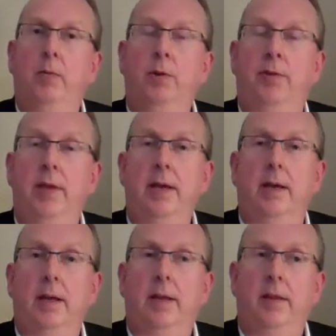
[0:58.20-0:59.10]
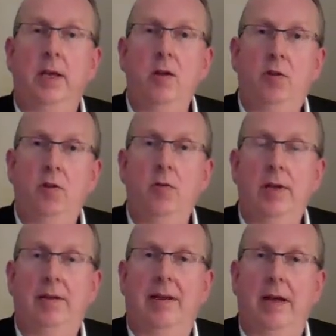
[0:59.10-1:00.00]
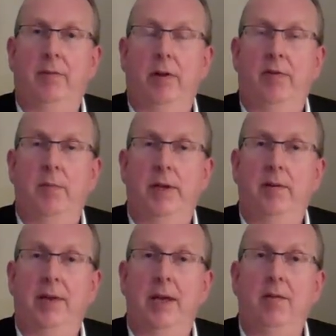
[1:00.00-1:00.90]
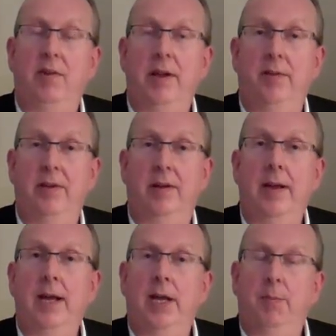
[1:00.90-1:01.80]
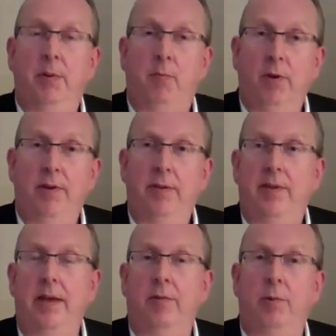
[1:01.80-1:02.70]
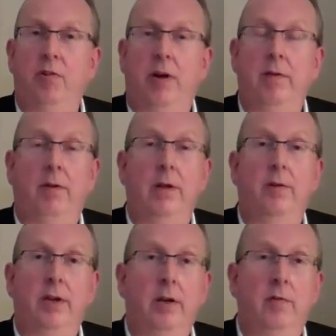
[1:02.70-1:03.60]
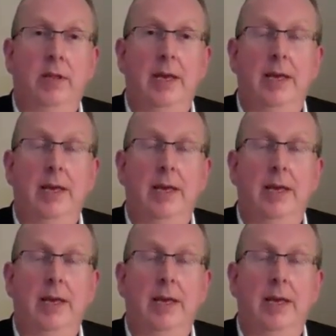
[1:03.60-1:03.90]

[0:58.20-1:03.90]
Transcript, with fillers: would think, that you do need to have a lot of money to get you started. But one of the things which I've learned over the